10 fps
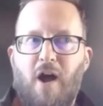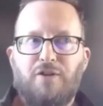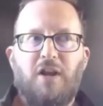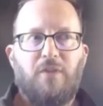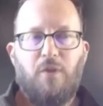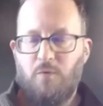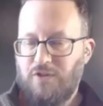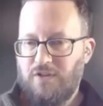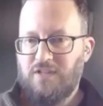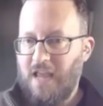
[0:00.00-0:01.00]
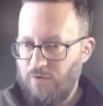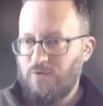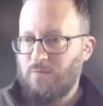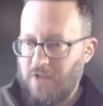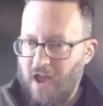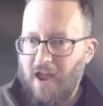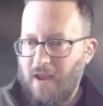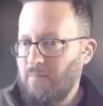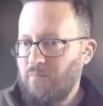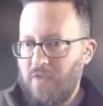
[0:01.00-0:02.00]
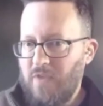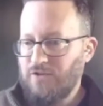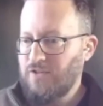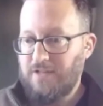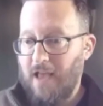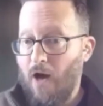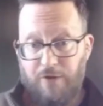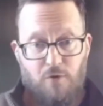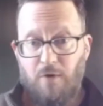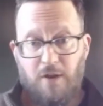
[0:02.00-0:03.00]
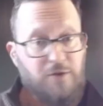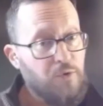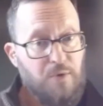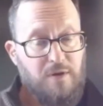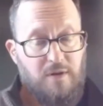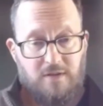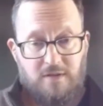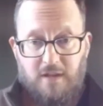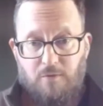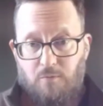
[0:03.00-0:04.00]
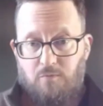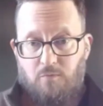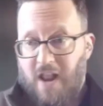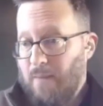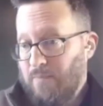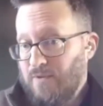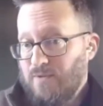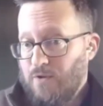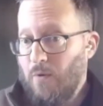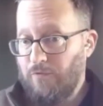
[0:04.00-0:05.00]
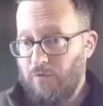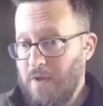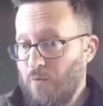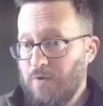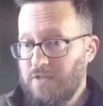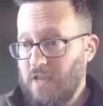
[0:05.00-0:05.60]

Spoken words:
project that would just save you some time and just tell it you want to do it and see what happens, and for me, it